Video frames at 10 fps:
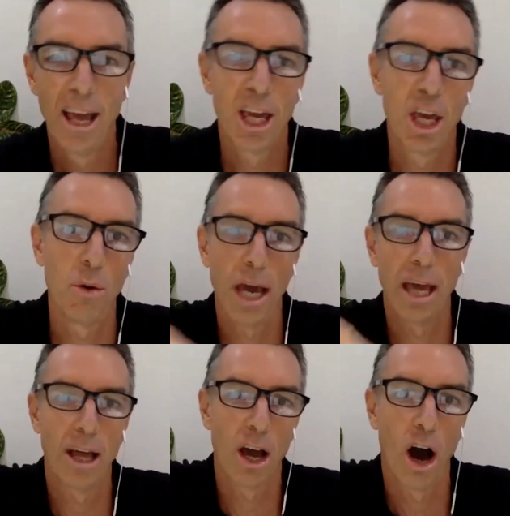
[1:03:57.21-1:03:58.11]
queuing
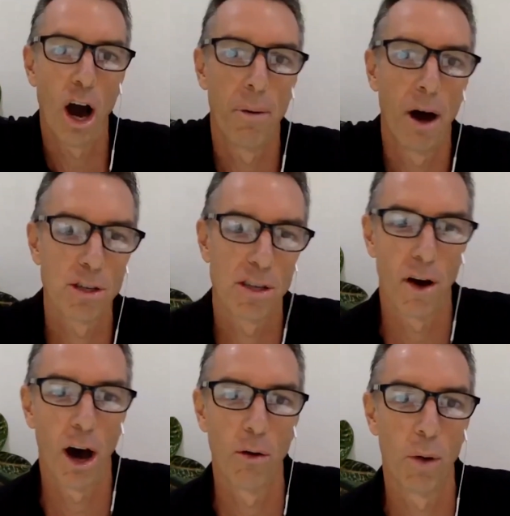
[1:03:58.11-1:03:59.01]
in the car parks of
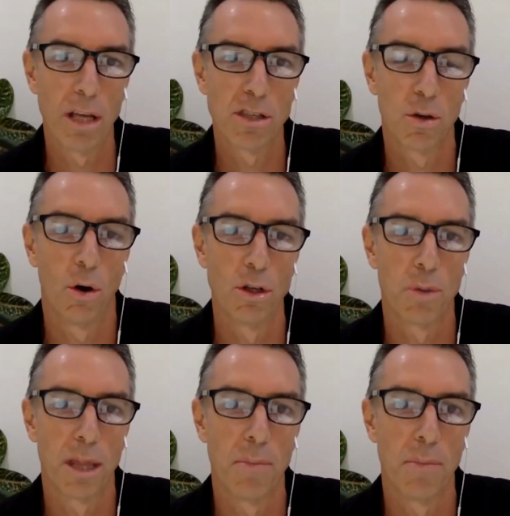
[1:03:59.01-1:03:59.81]
hardware stores, but the